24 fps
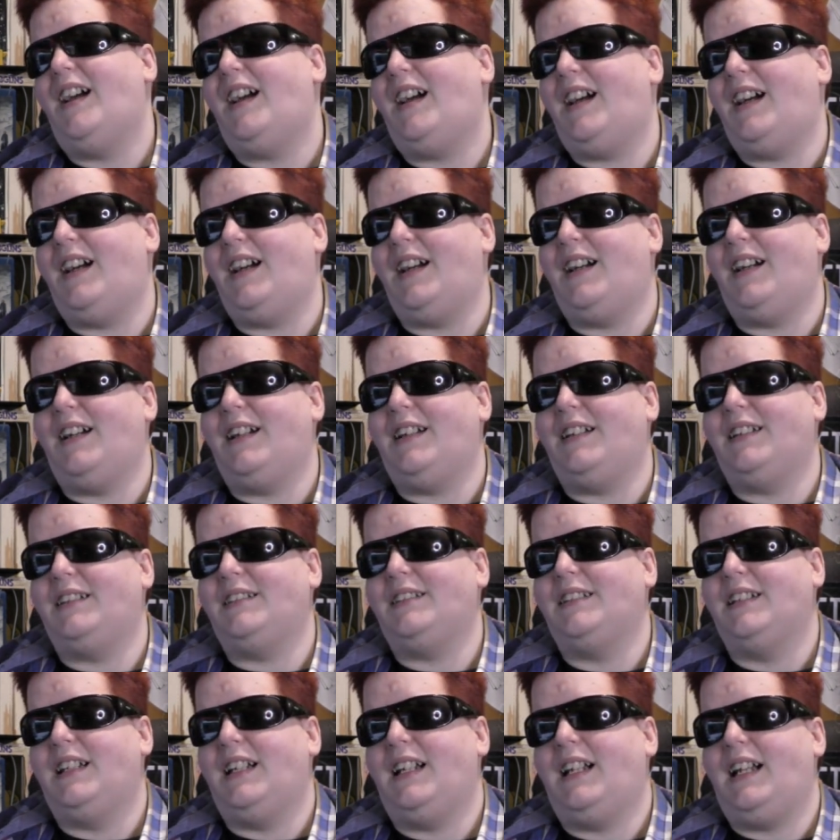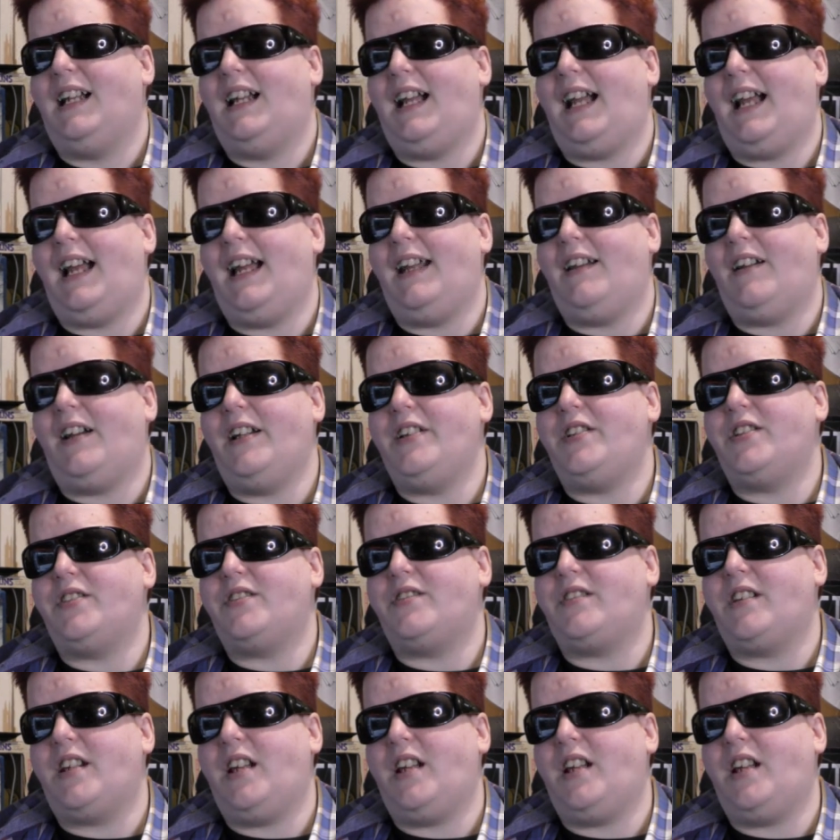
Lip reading: And I just